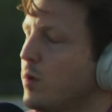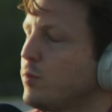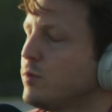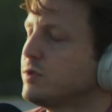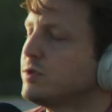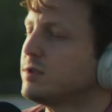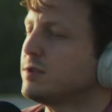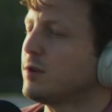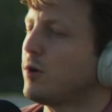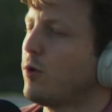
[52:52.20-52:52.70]

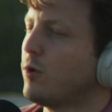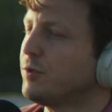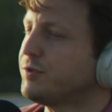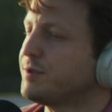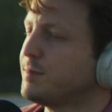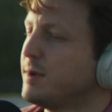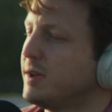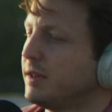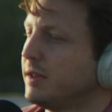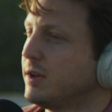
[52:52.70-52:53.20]
was
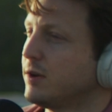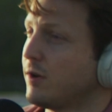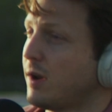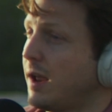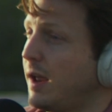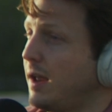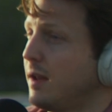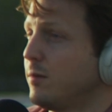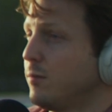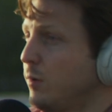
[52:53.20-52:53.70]
ultimately great,
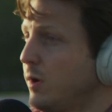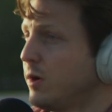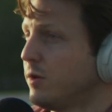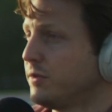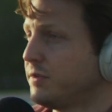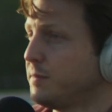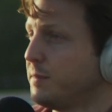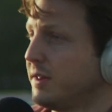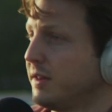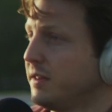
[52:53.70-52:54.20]
and we
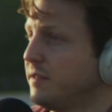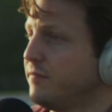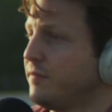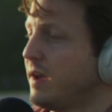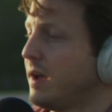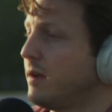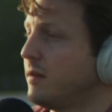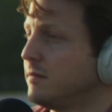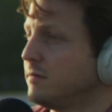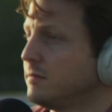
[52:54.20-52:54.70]
ultimately
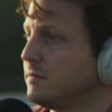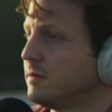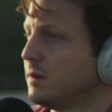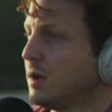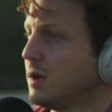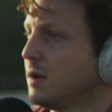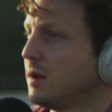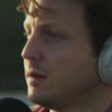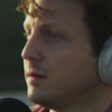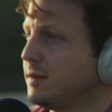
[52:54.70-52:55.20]
found
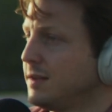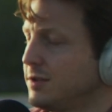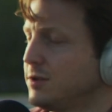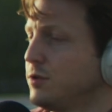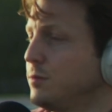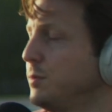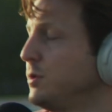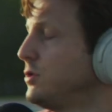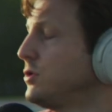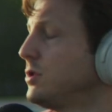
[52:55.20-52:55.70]

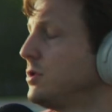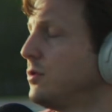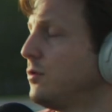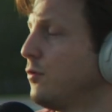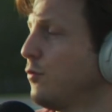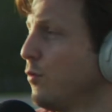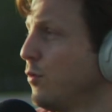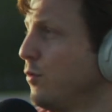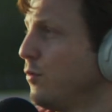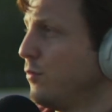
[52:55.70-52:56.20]
distribution
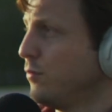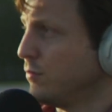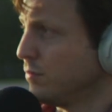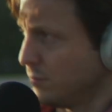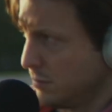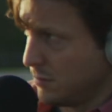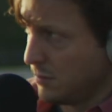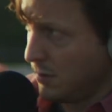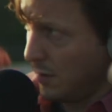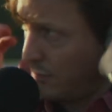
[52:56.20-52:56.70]
through
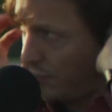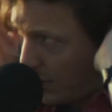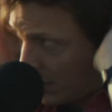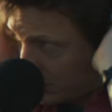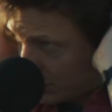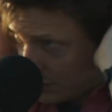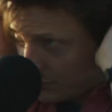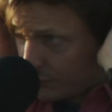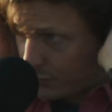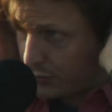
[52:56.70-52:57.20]
the
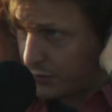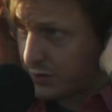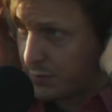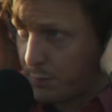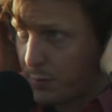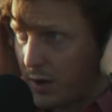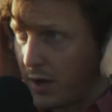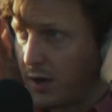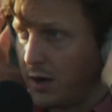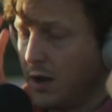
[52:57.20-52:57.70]
festivals,
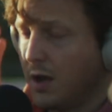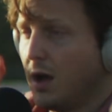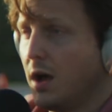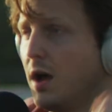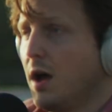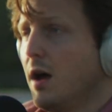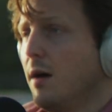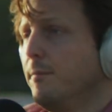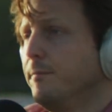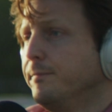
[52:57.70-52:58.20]
but
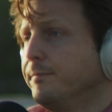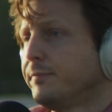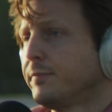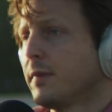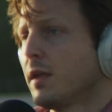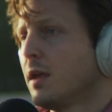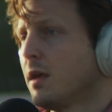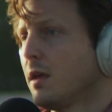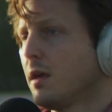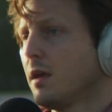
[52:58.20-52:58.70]

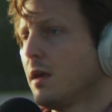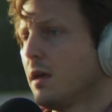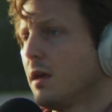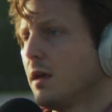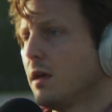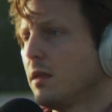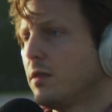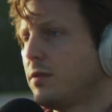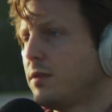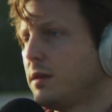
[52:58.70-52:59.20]

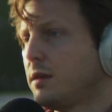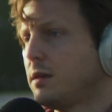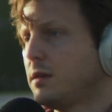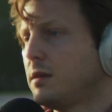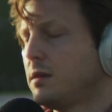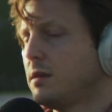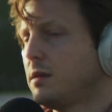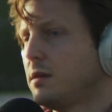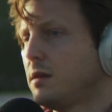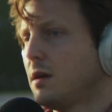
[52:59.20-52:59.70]

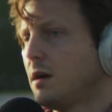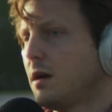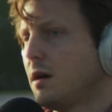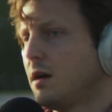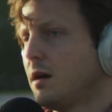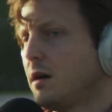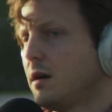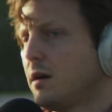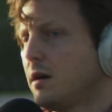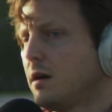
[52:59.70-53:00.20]

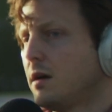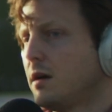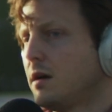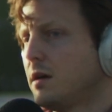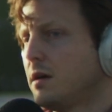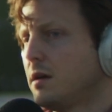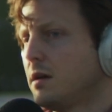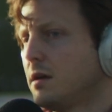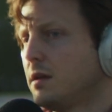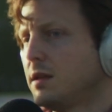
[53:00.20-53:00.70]

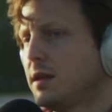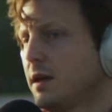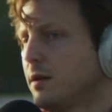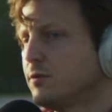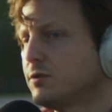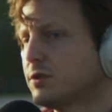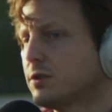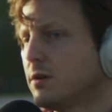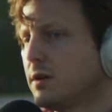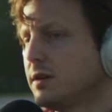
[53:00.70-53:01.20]
yeah, it
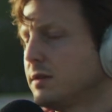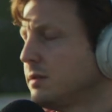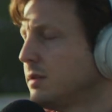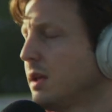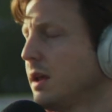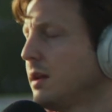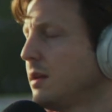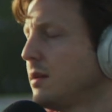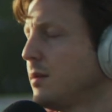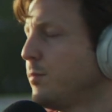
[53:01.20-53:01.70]
was great
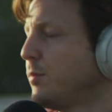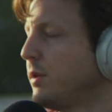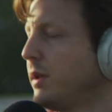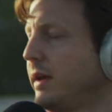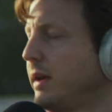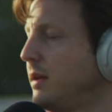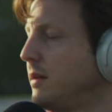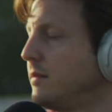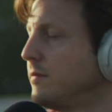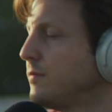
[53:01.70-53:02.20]
getting to
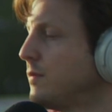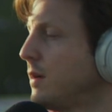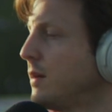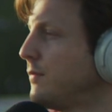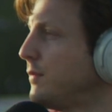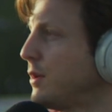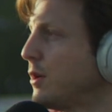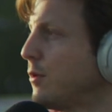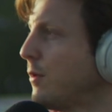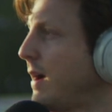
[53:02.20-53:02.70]
play it in front
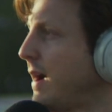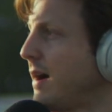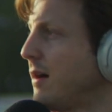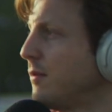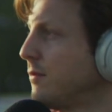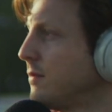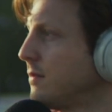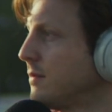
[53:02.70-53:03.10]
of a crowd